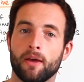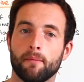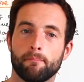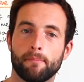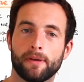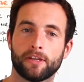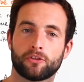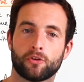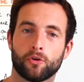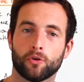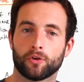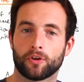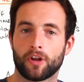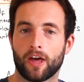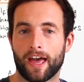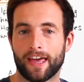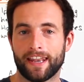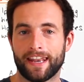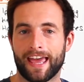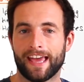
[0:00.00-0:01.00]

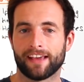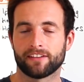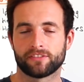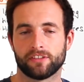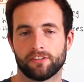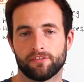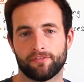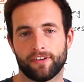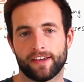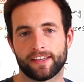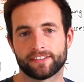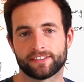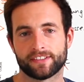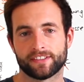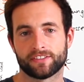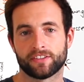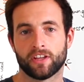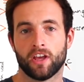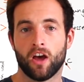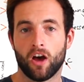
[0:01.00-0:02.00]
mid-corner and exit
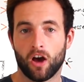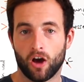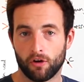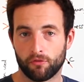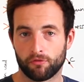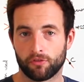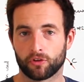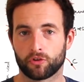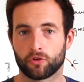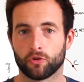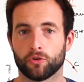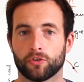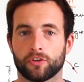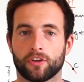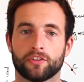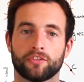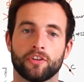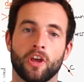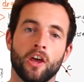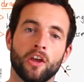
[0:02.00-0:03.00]
phases of the
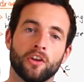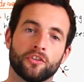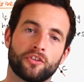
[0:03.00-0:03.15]
corners.